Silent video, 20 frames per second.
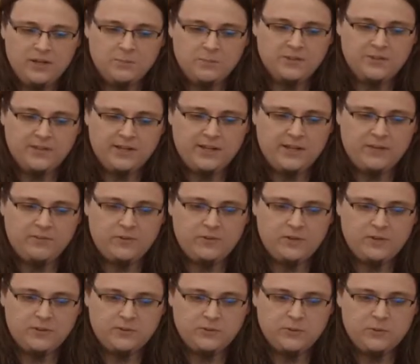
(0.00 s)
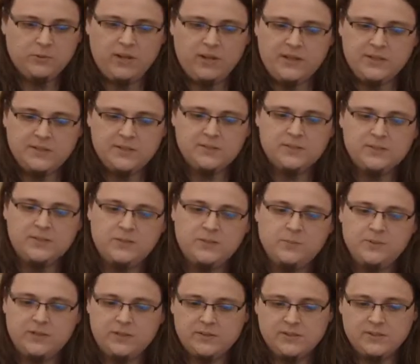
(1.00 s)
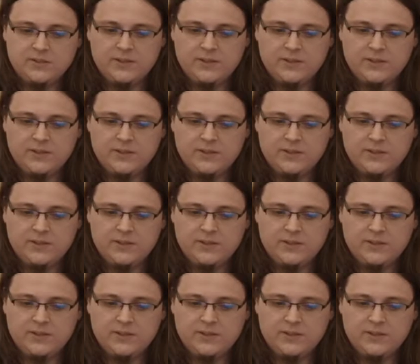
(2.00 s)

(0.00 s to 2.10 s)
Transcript: but they have a dual licensing because